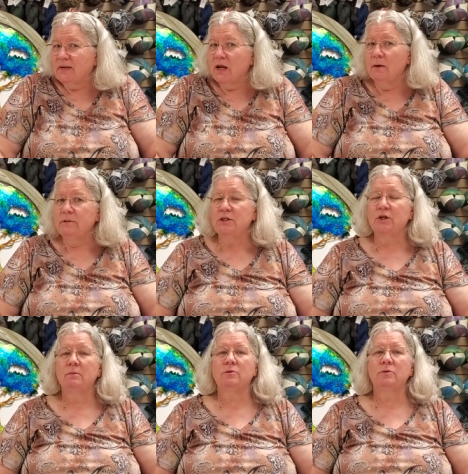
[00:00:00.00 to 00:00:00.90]
come to
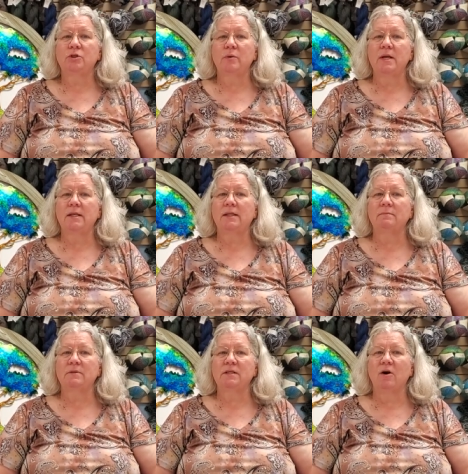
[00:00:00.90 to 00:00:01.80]
terms with doing it
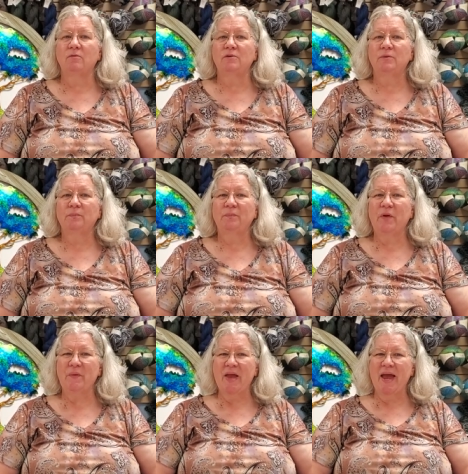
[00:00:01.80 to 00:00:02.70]
themselves.
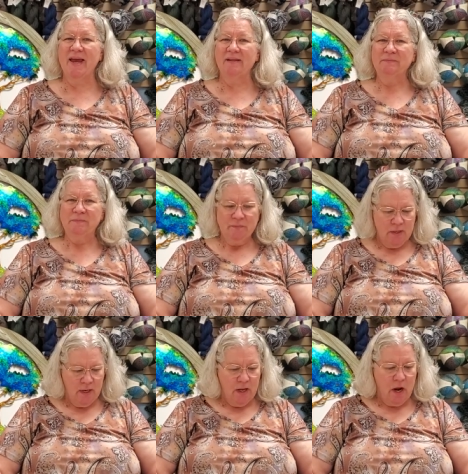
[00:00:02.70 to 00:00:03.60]
Okay.
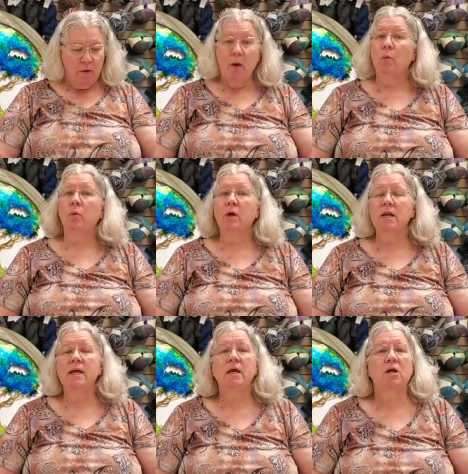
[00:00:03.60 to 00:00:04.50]
All right. Well, we're
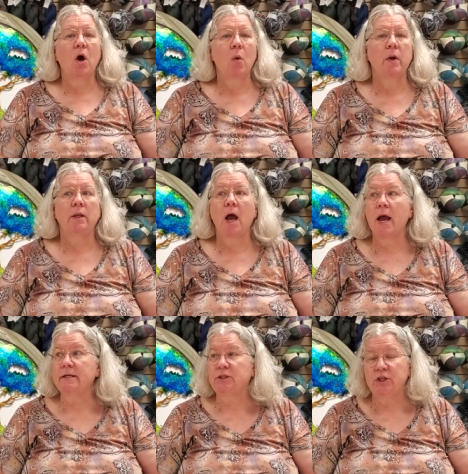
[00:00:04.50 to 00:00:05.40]
going to get going.
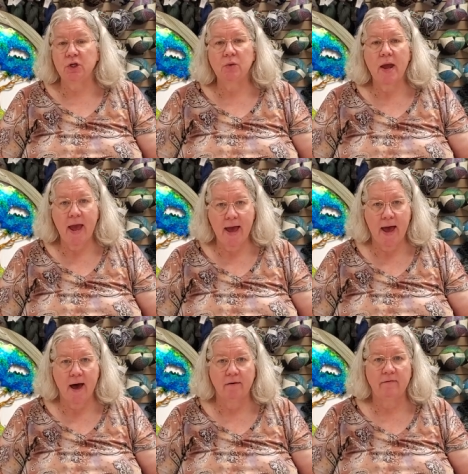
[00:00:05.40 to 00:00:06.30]
I do
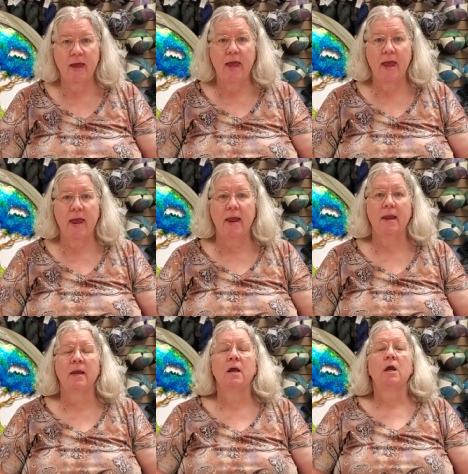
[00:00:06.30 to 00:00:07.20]
have
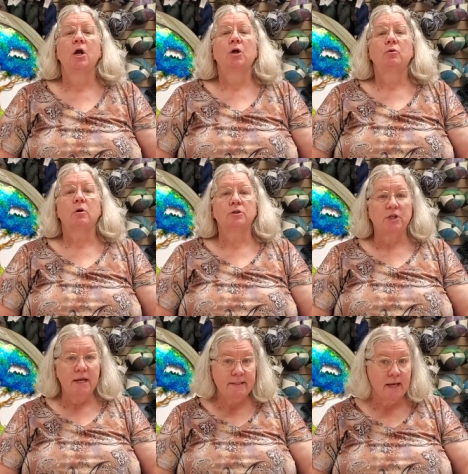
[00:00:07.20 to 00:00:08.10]
a
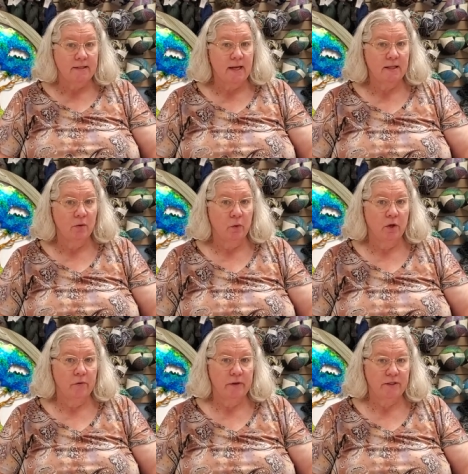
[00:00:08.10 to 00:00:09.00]
crochet technique that we're
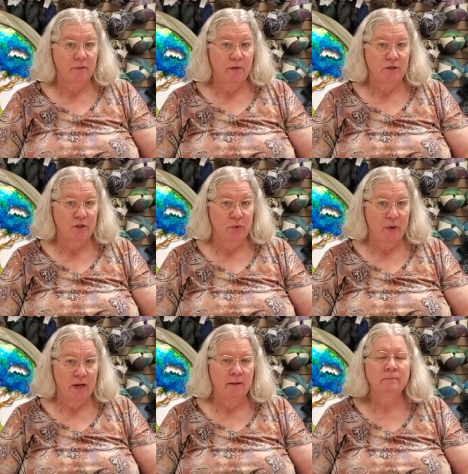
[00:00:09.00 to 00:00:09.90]
going to be
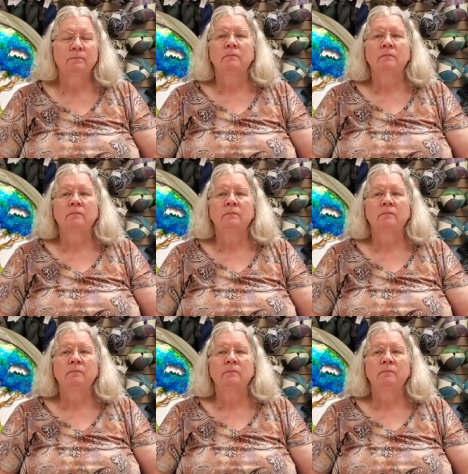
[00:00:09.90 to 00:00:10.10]
doing,